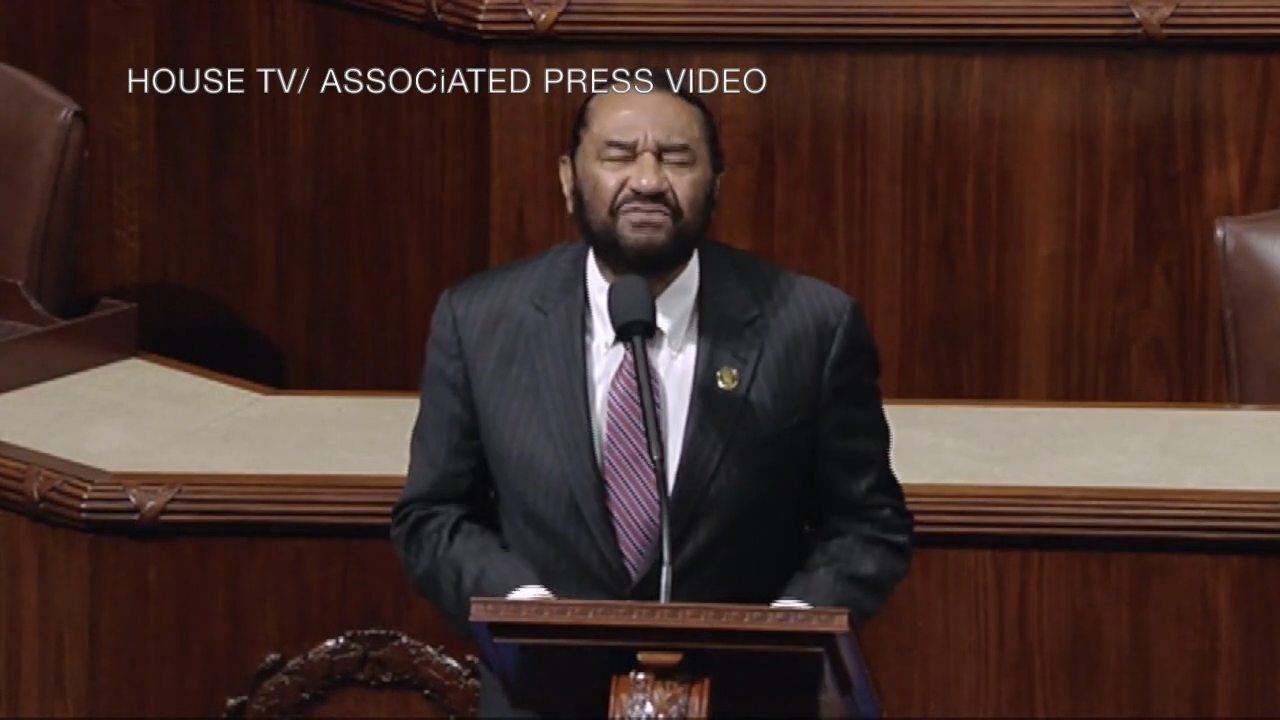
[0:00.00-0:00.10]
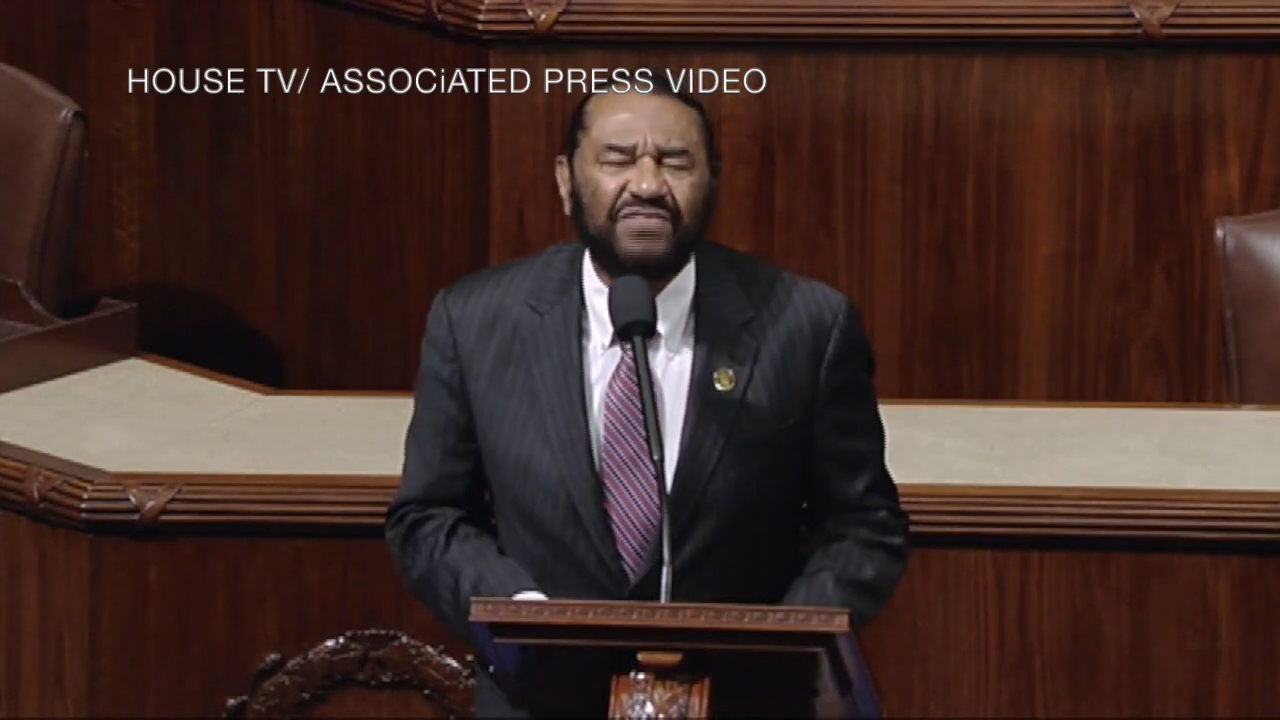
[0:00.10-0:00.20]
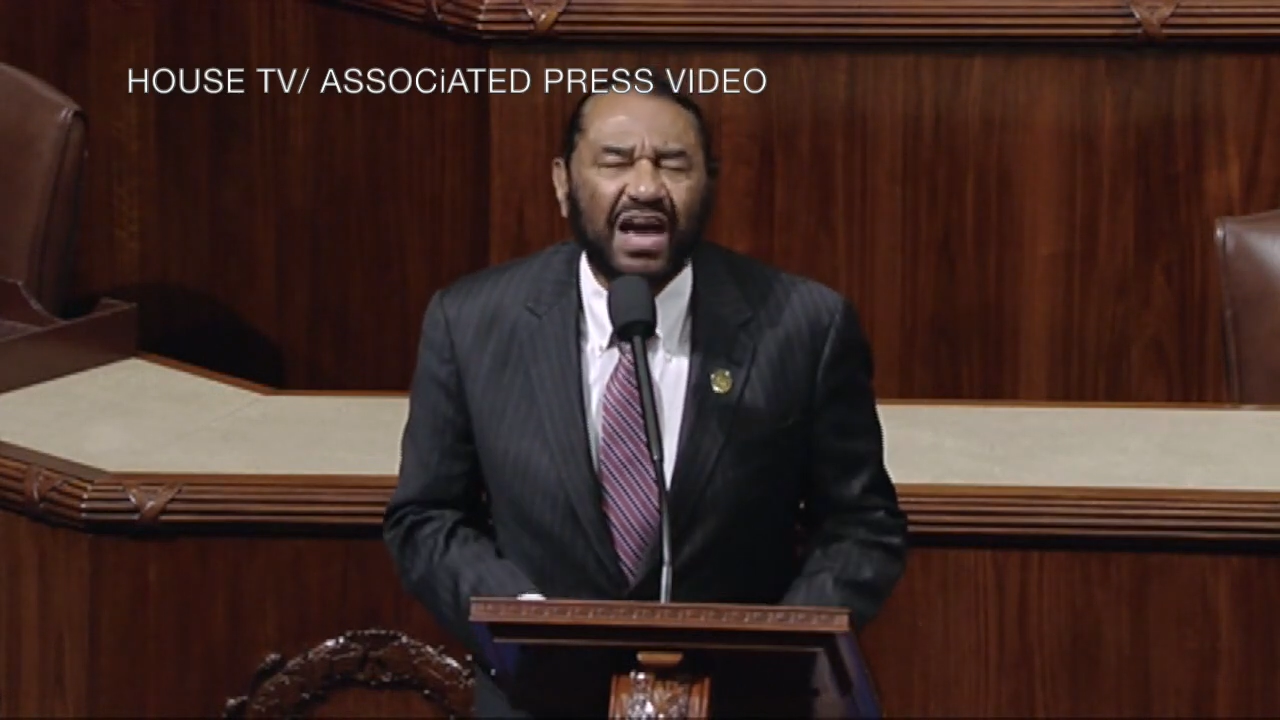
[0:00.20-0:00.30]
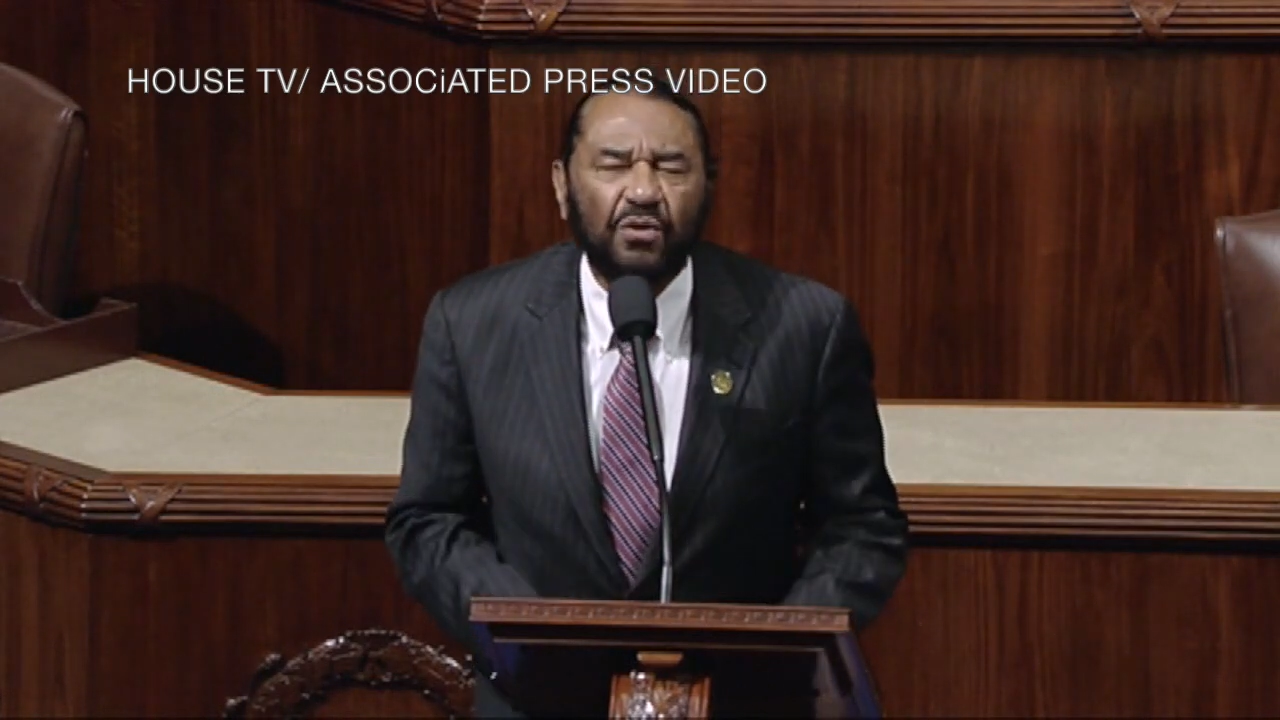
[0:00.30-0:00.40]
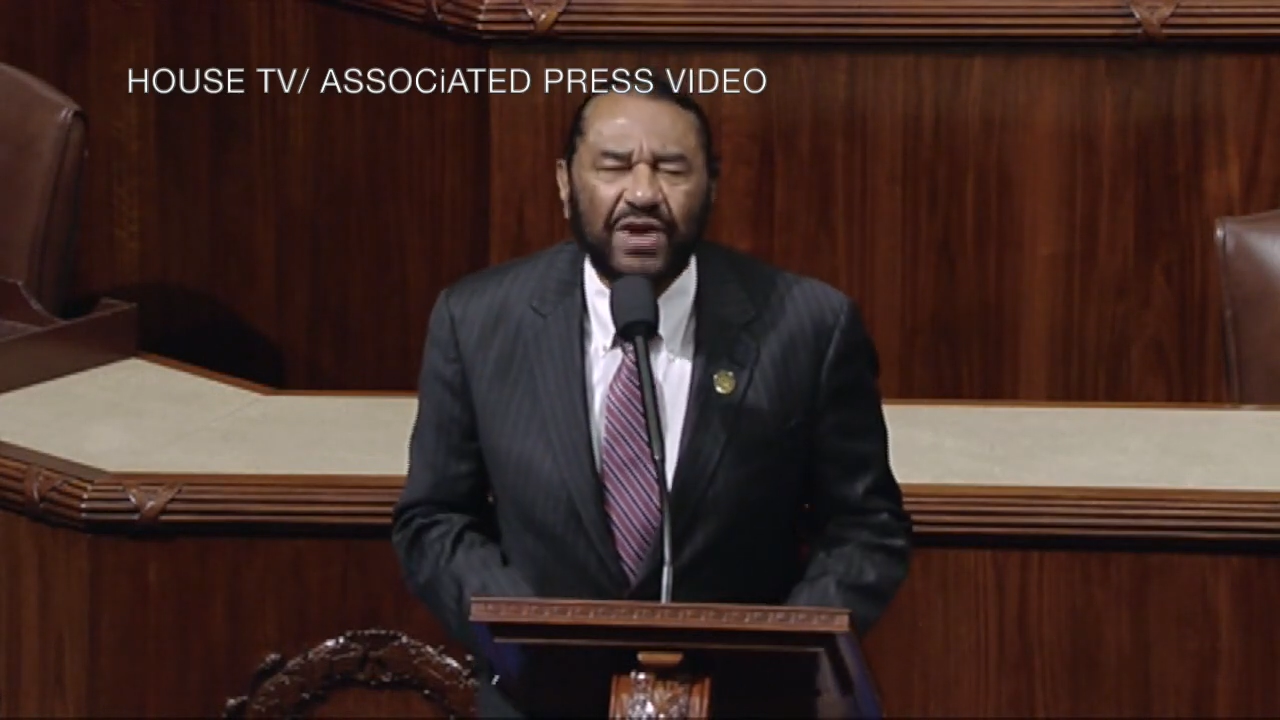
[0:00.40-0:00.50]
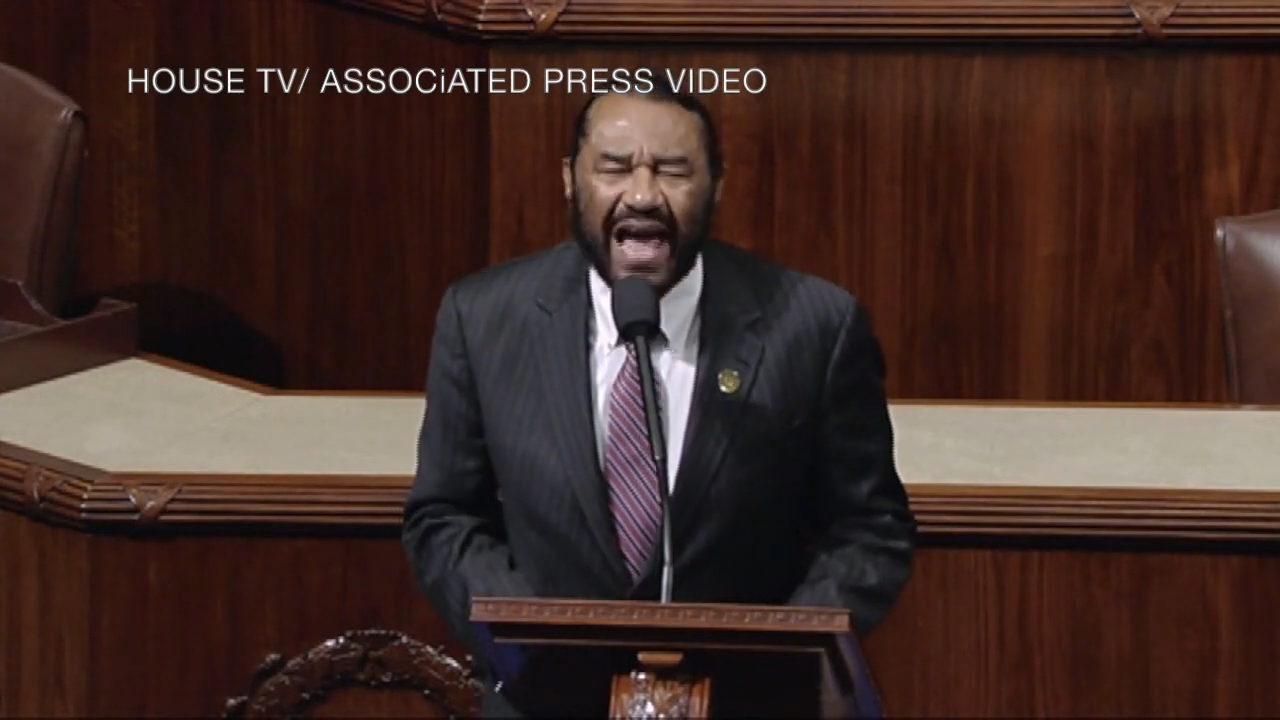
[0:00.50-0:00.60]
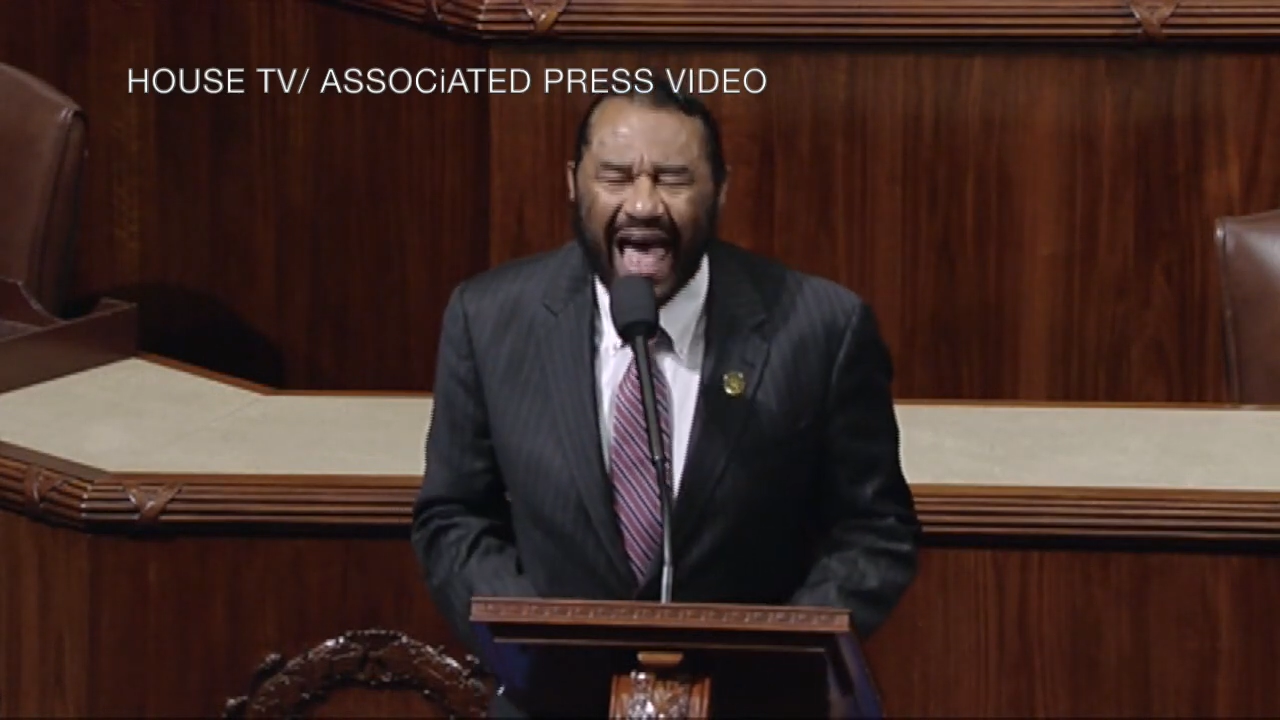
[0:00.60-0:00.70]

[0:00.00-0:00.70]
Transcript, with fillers: very